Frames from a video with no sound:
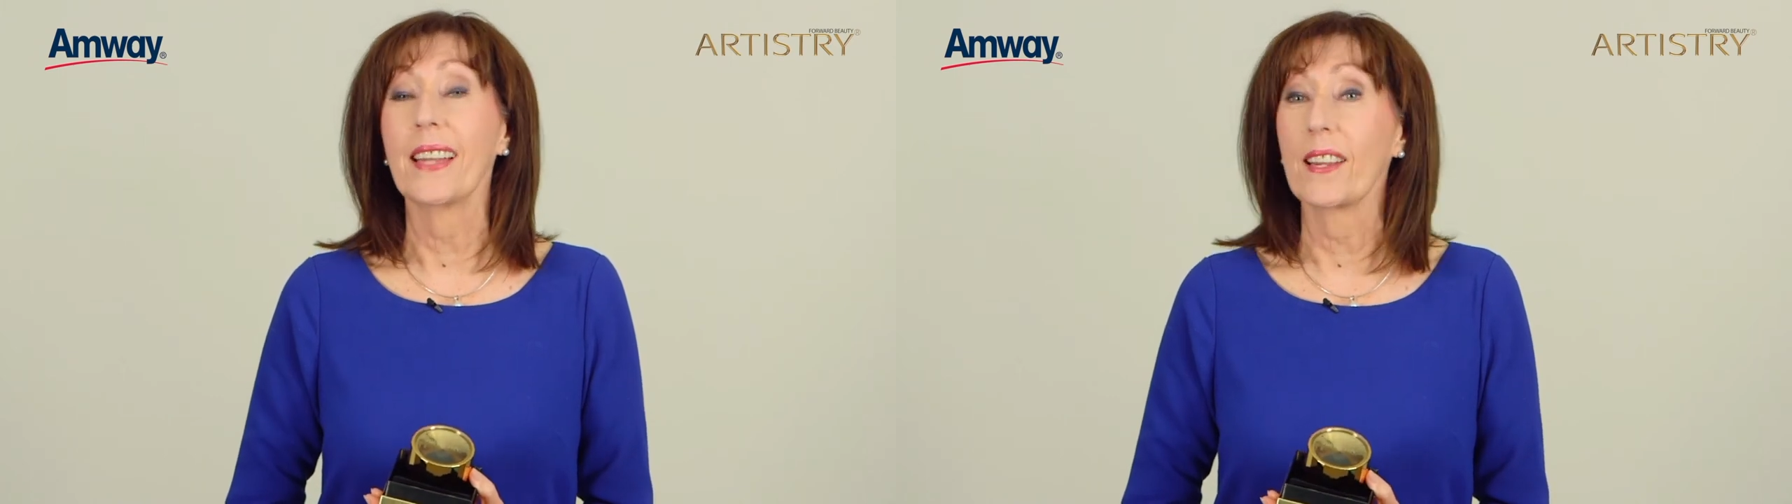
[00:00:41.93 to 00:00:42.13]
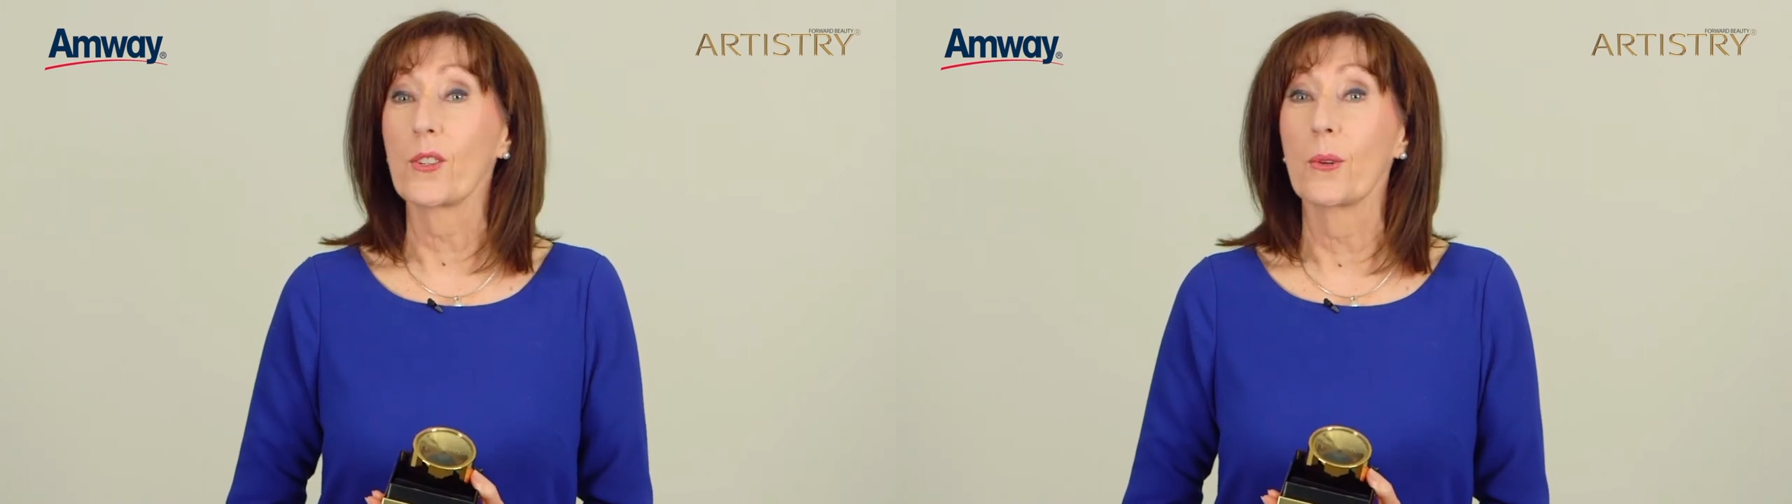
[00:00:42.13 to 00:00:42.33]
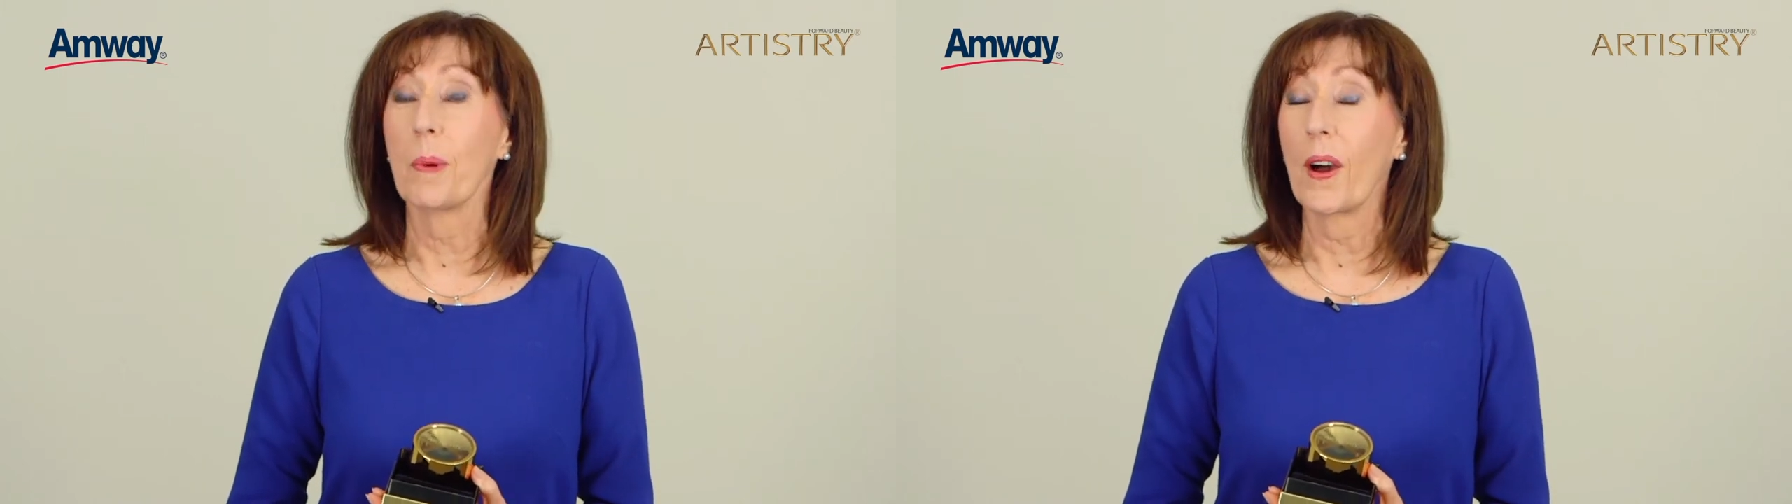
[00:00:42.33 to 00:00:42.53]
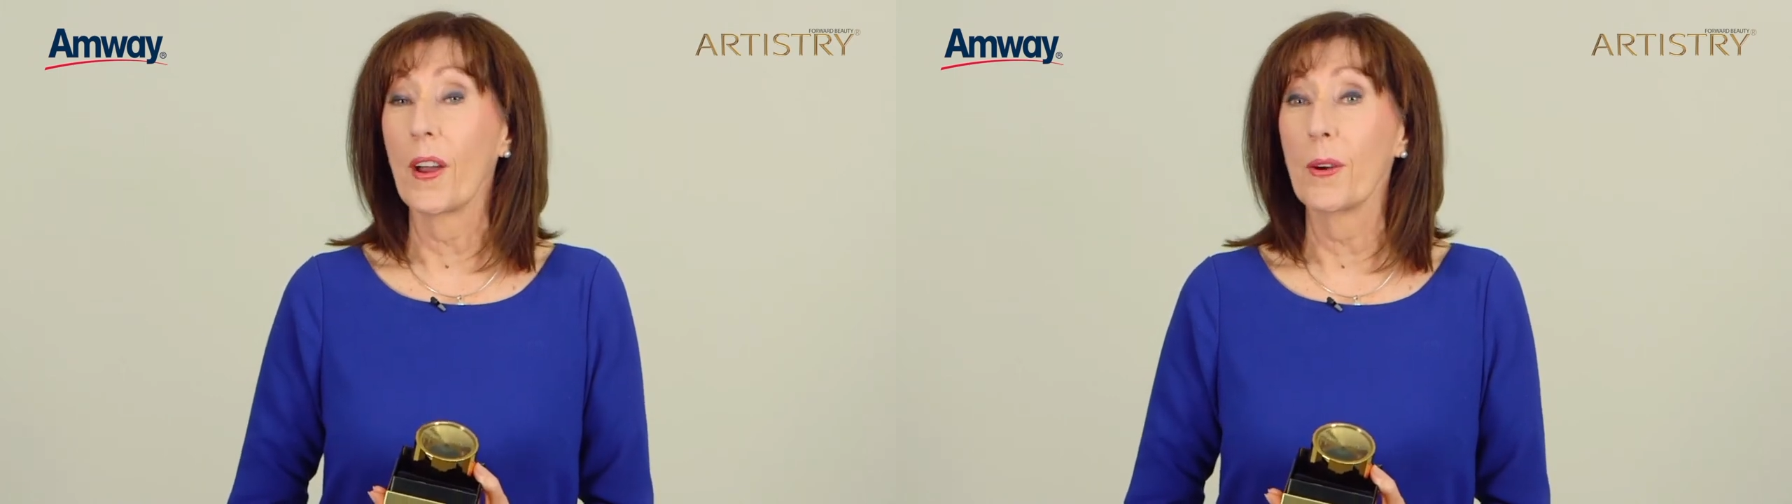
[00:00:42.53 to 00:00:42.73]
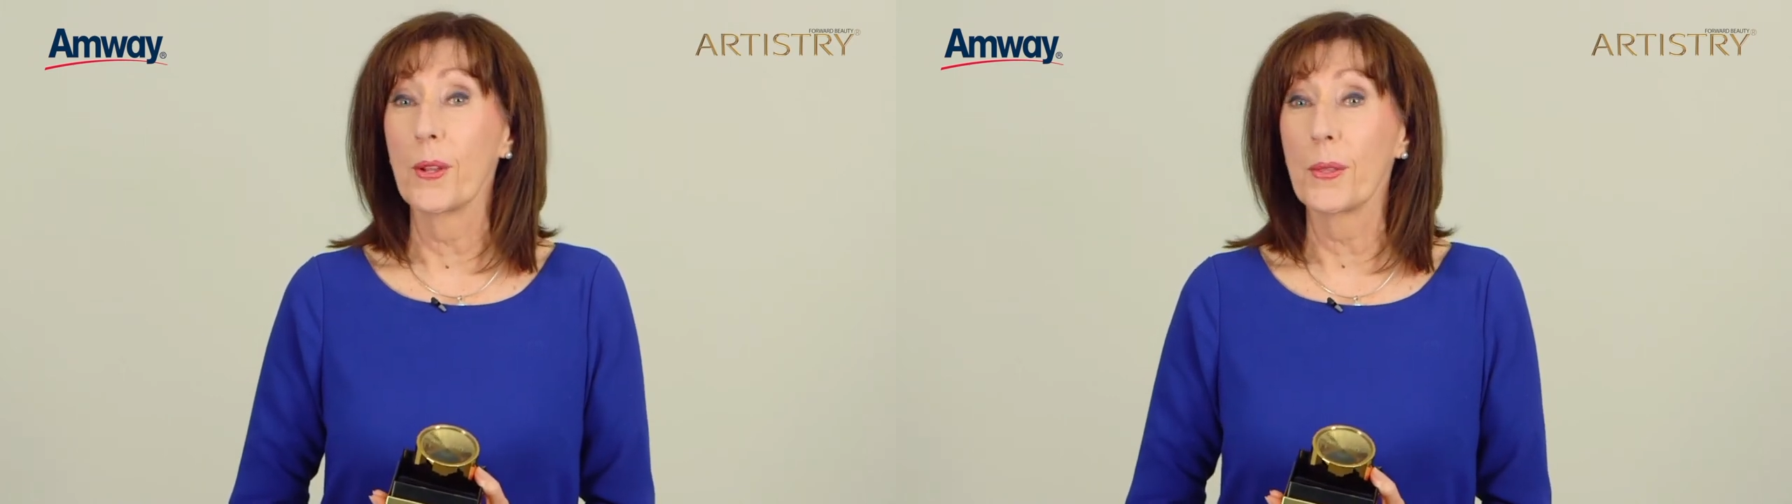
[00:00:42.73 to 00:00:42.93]
natural
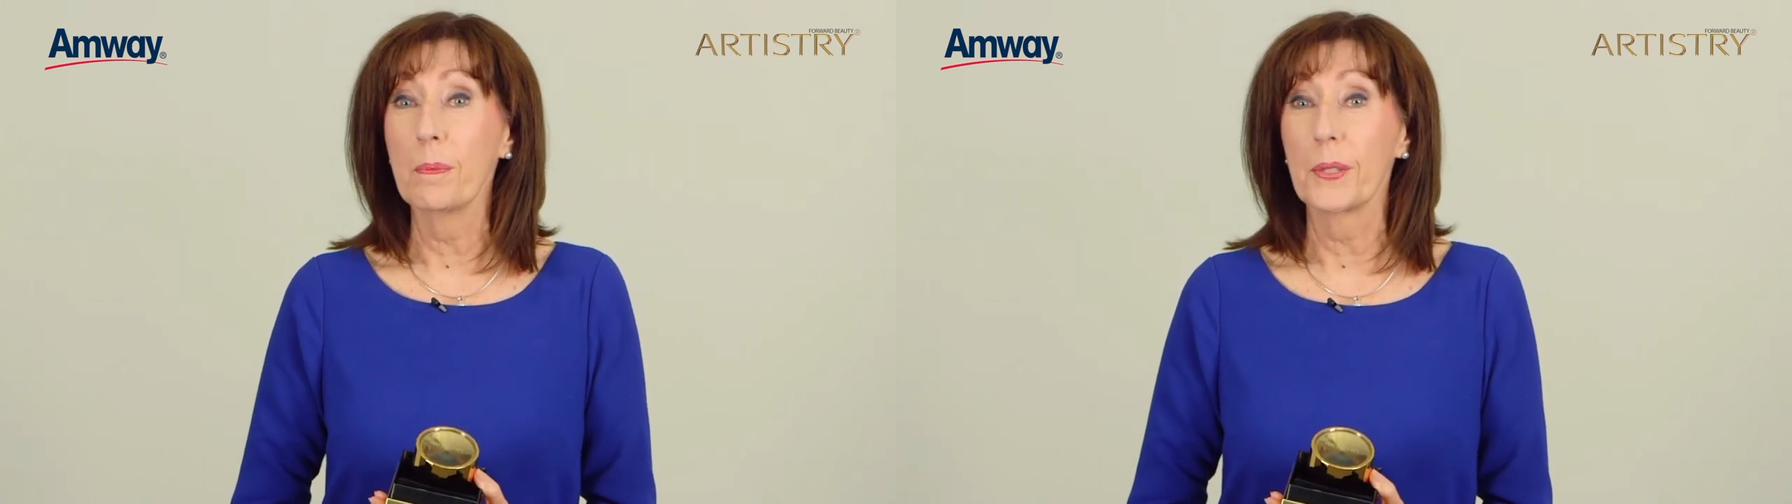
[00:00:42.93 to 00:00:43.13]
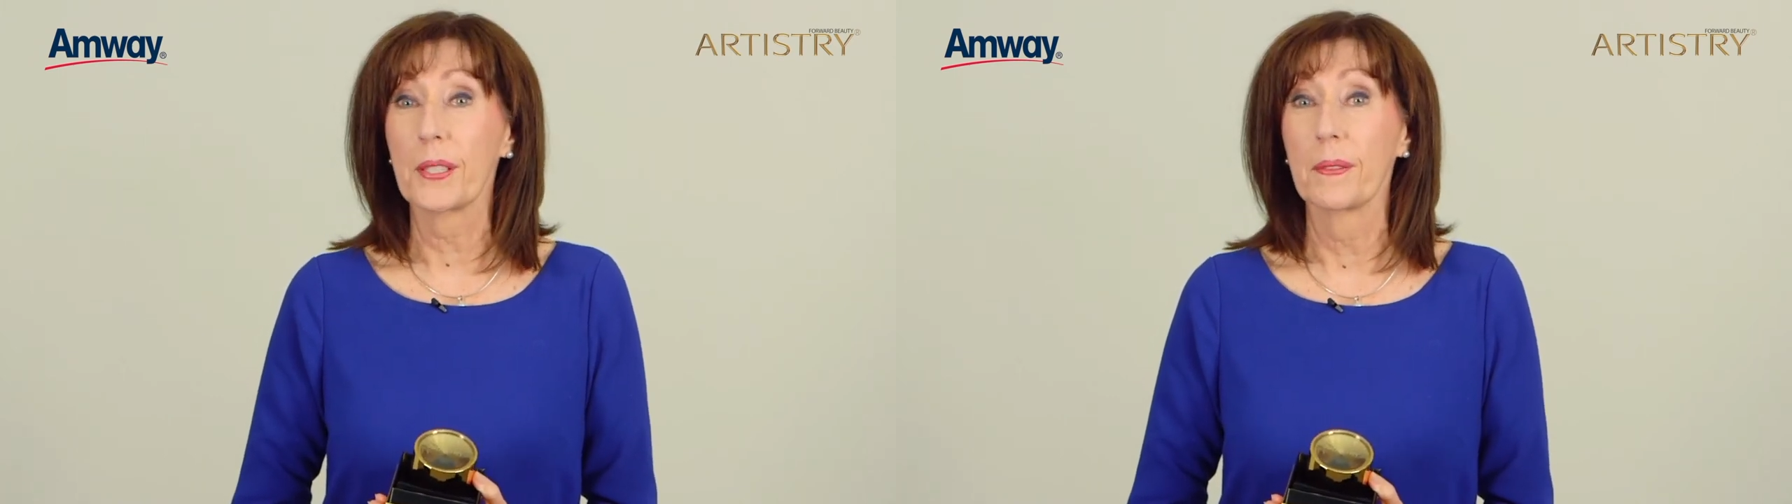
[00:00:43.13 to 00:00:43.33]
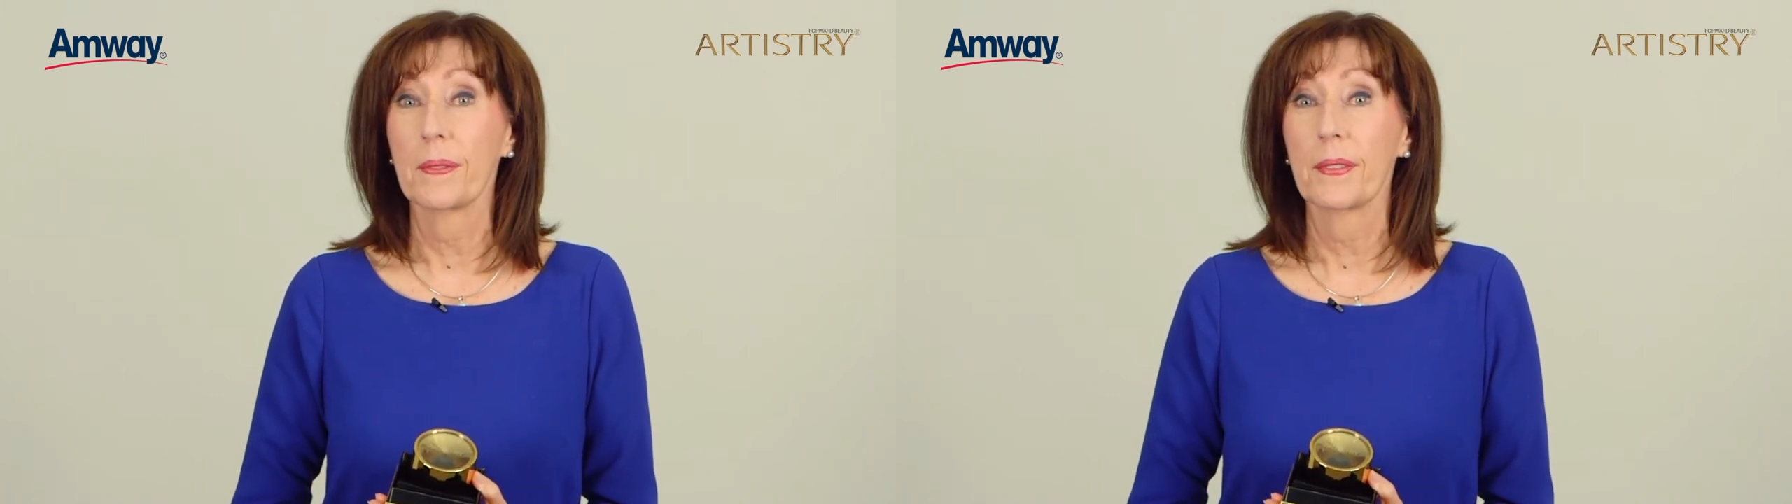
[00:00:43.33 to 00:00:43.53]
biorhythms?